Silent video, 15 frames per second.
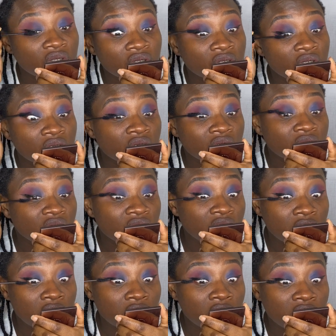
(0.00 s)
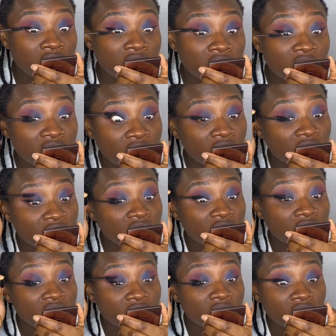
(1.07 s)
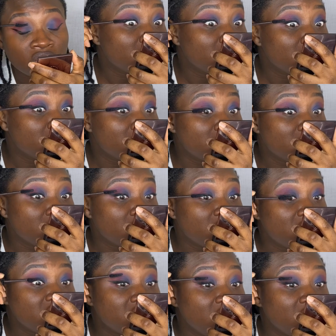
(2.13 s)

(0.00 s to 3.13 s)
to you. I